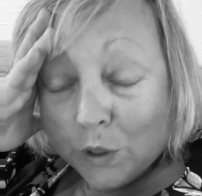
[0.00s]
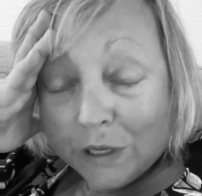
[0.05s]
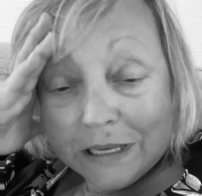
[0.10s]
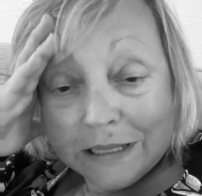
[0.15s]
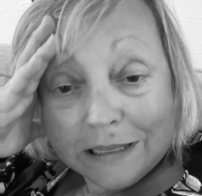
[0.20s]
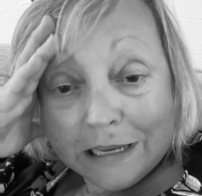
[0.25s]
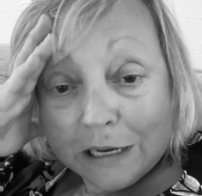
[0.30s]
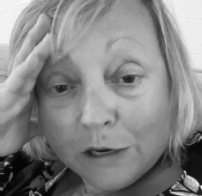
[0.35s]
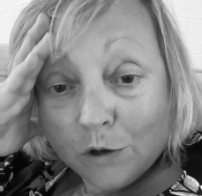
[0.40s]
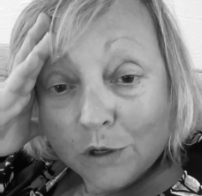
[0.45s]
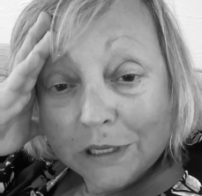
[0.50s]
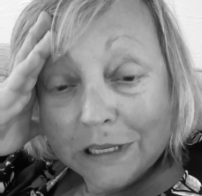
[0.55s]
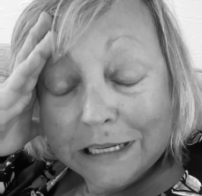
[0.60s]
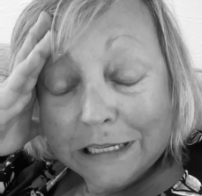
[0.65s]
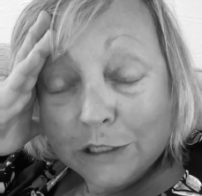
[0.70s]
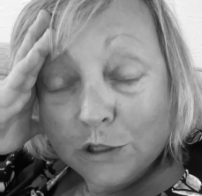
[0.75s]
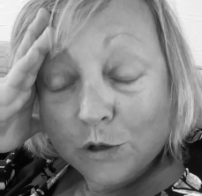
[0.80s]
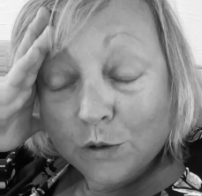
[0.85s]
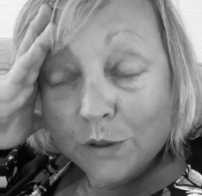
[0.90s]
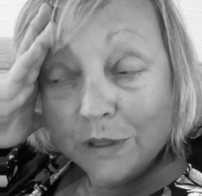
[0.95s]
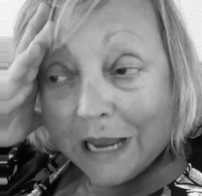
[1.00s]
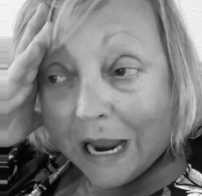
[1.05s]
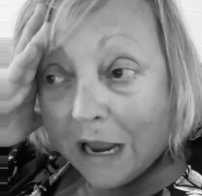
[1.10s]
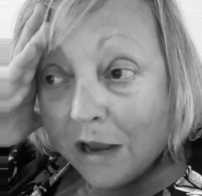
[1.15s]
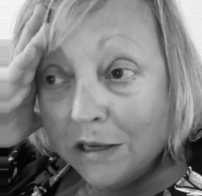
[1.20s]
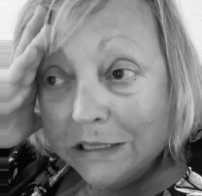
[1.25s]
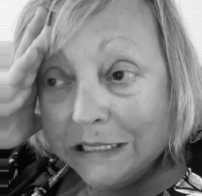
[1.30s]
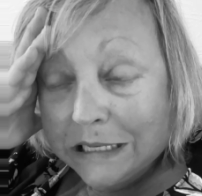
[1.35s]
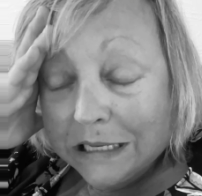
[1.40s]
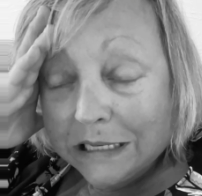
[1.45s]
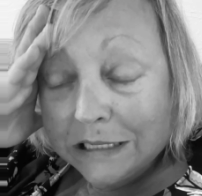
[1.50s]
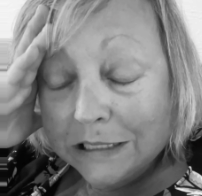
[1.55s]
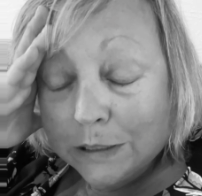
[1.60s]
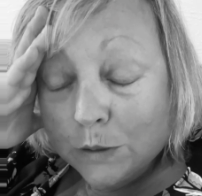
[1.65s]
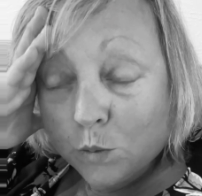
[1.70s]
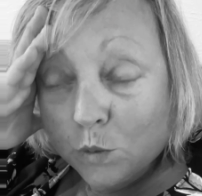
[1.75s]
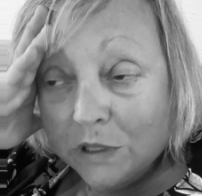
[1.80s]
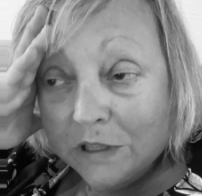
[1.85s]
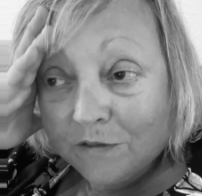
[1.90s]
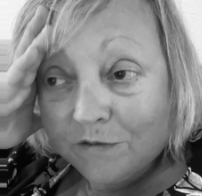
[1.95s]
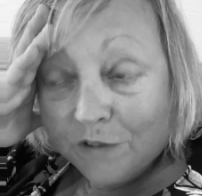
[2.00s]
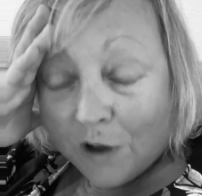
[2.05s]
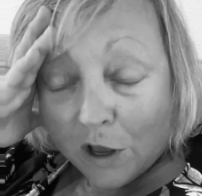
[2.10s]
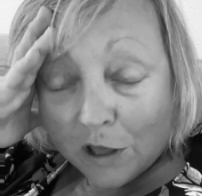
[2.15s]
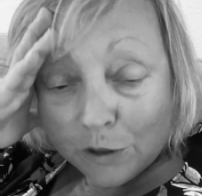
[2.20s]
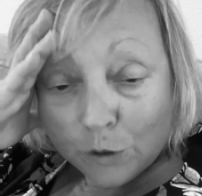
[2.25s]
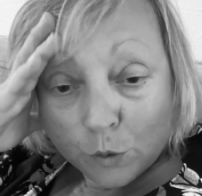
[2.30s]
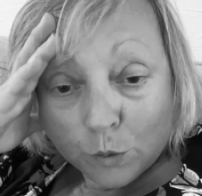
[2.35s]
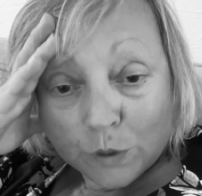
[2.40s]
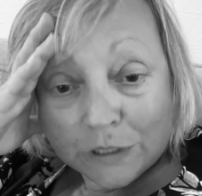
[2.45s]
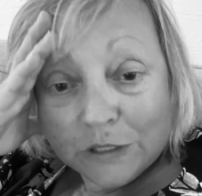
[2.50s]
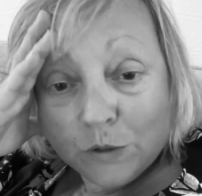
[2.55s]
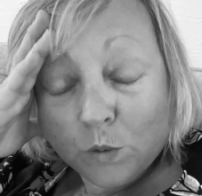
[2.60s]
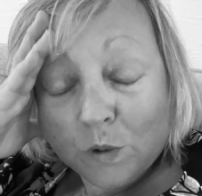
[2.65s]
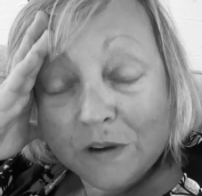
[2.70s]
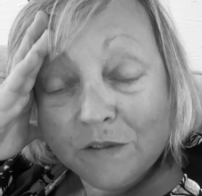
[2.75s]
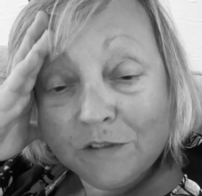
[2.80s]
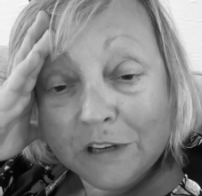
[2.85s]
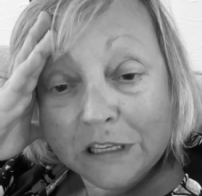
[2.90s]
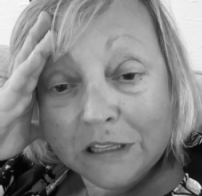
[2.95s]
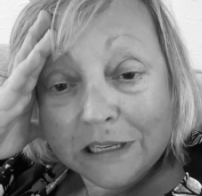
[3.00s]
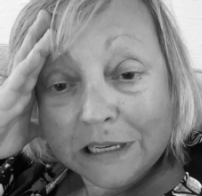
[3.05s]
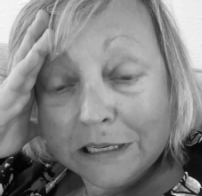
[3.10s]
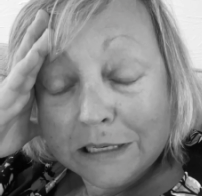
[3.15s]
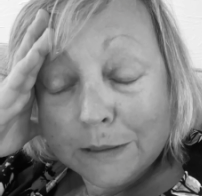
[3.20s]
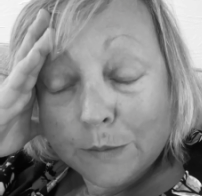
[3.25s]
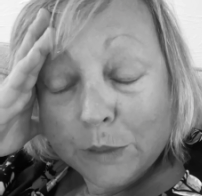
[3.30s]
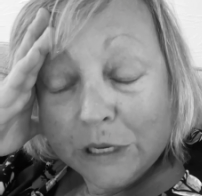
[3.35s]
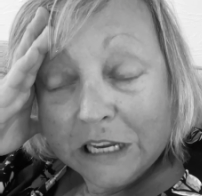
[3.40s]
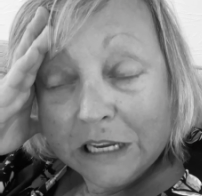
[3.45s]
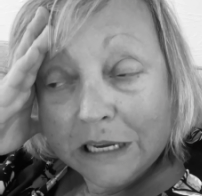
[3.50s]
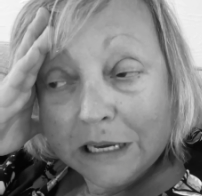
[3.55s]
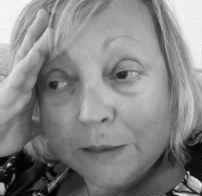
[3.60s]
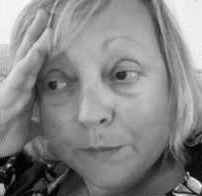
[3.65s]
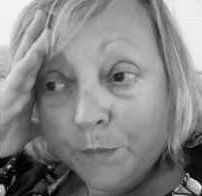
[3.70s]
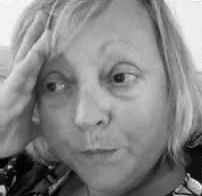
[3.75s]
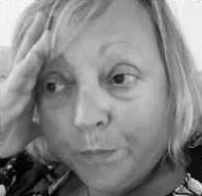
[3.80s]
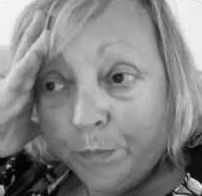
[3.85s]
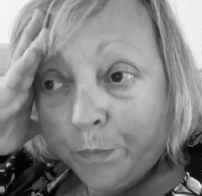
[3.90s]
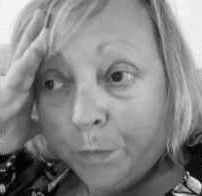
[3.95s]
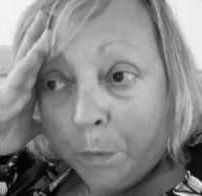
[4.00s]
in the early 2000s when the Father was revealing to me